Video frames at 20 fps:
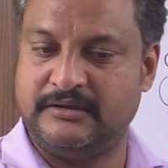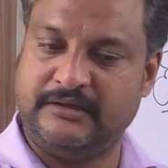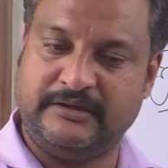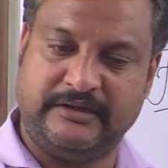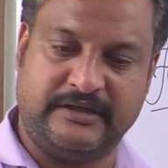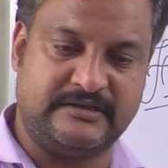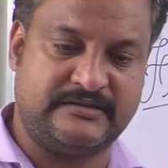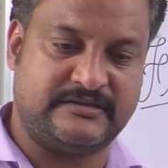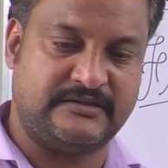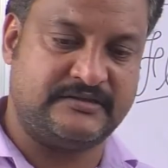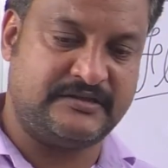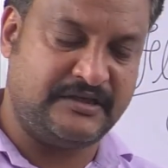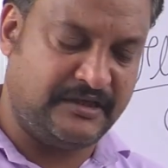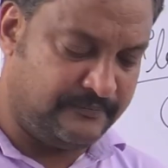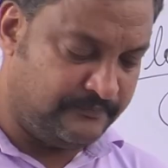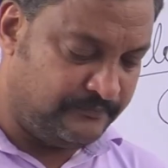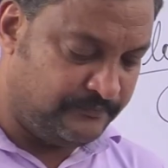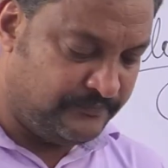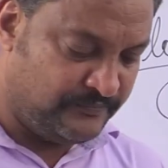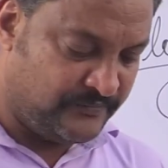Yes,
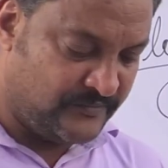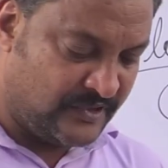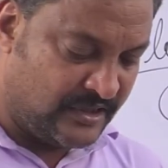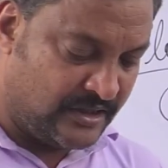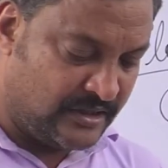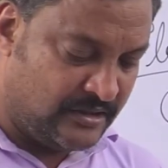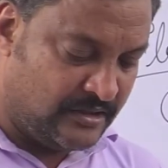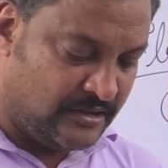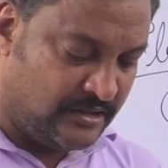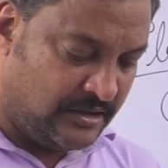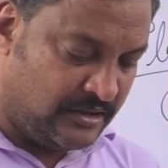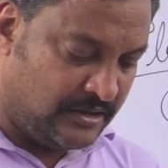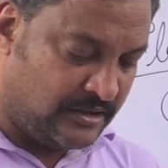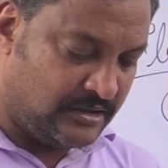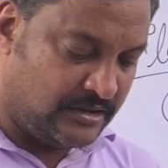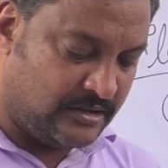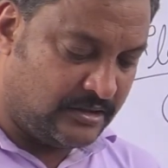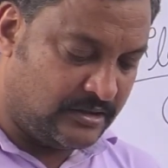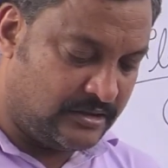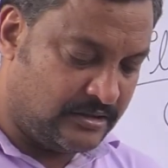see,
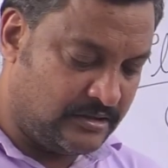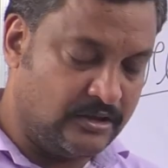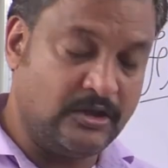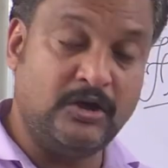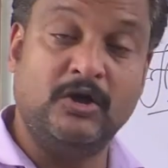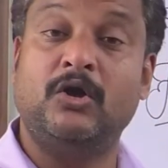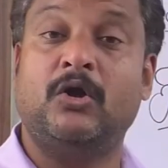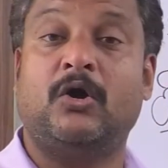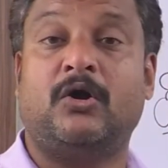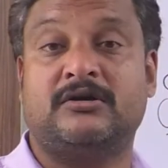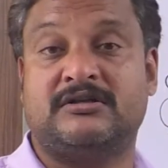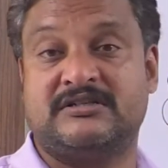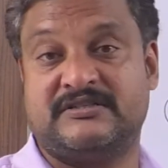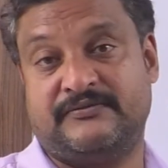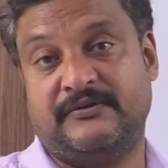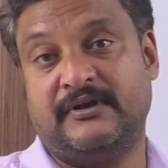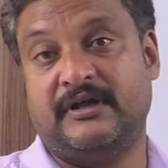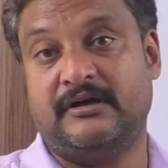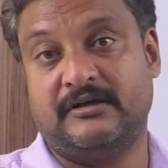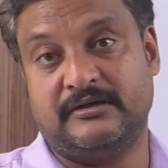lotus
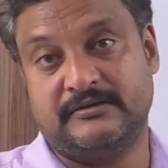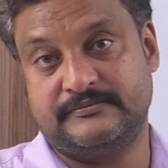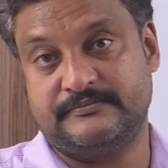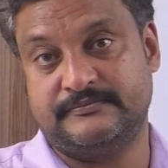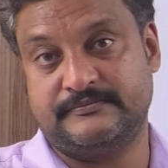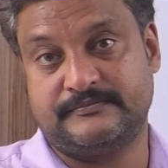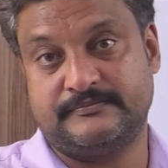flower